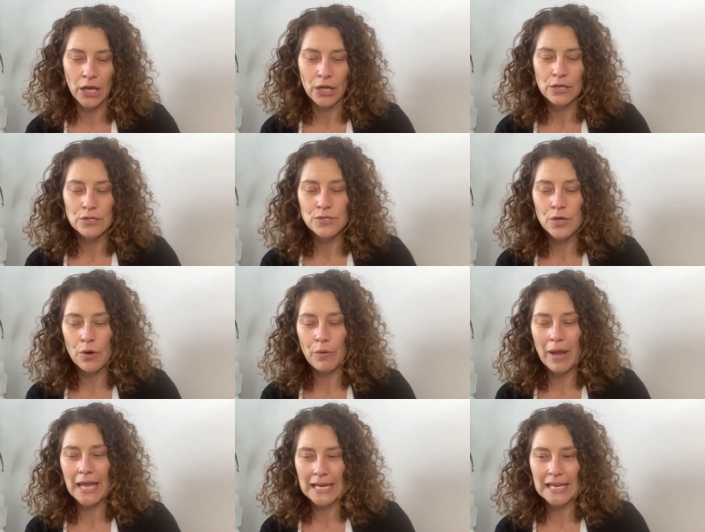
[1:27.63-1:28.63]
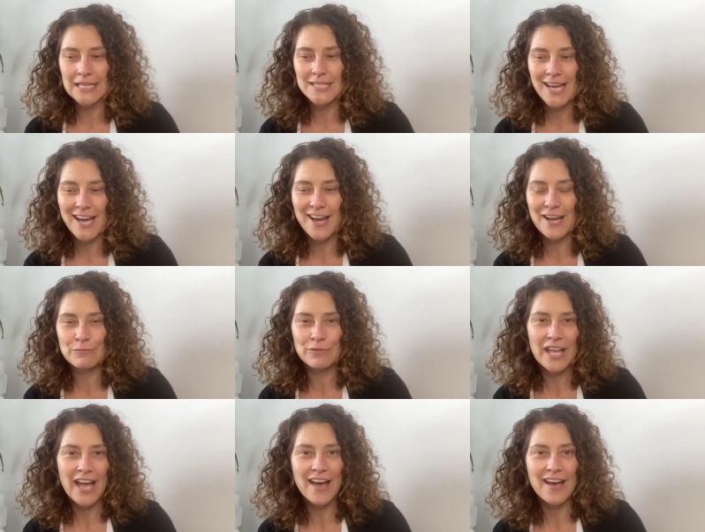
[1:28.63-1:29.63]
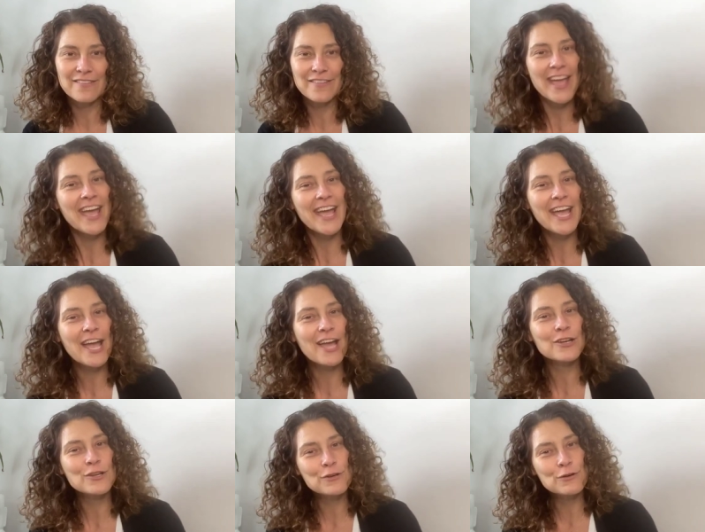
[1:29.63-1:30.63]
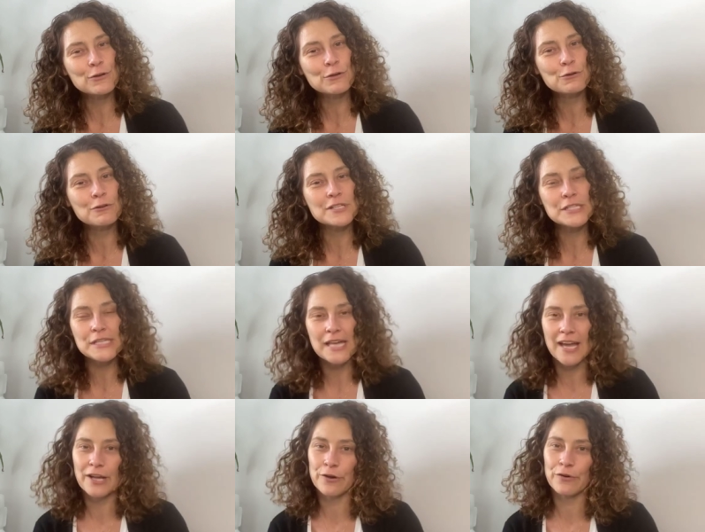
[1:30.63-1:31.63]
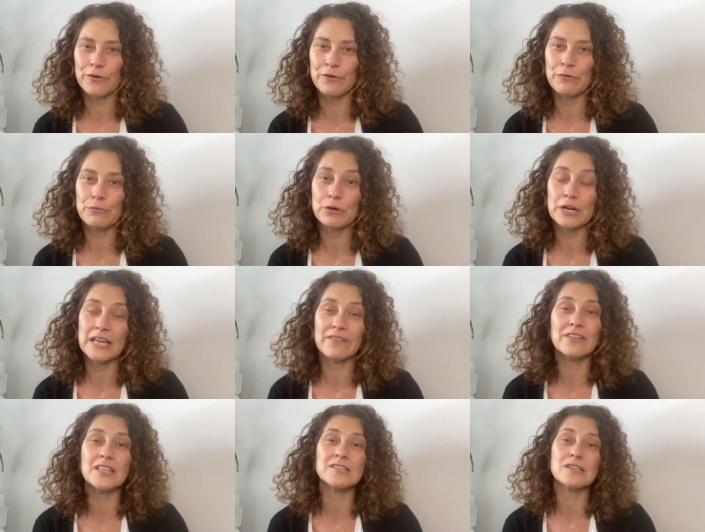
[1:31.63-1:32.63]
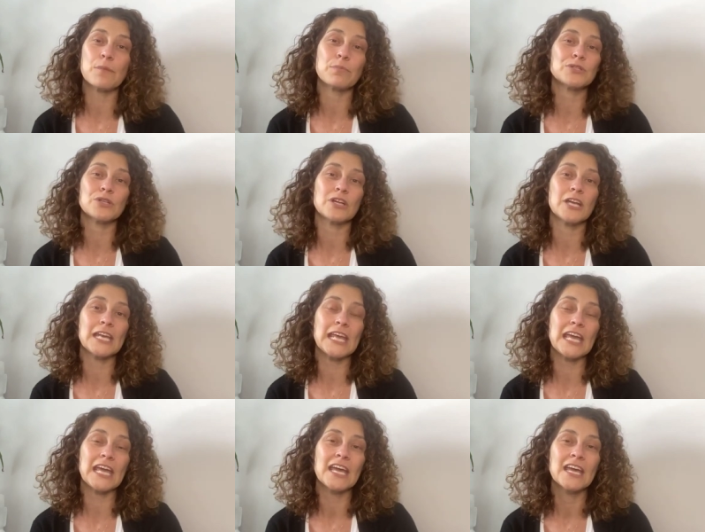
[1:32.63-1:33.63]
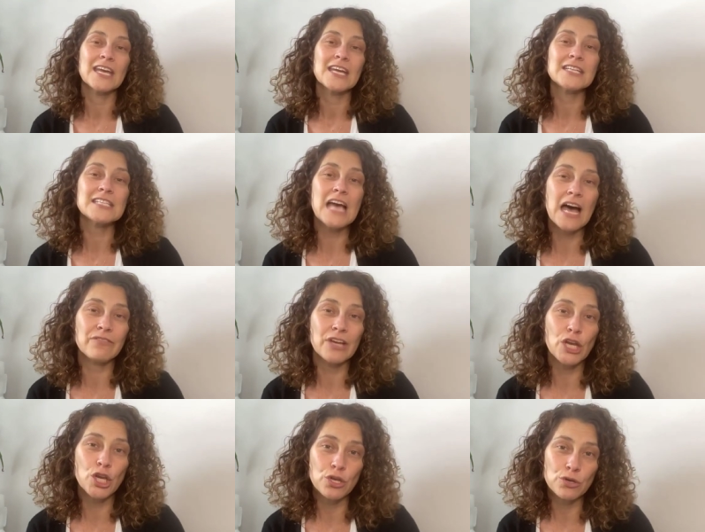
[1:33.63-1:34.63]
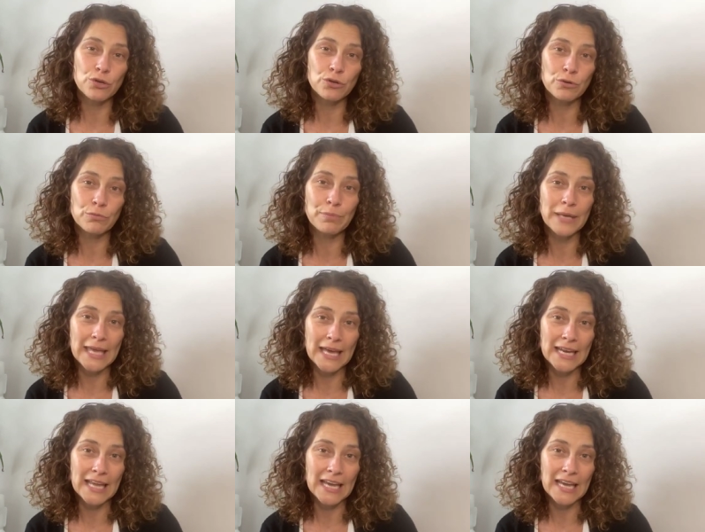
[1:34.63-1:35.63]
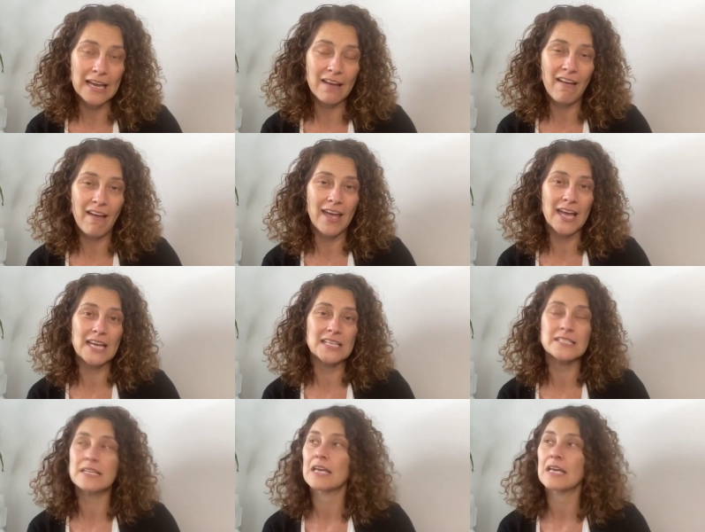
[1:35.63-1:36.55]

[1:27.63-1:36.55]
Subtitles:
So anytime we have a new cycle, we're given this opportunity to have a new beginning and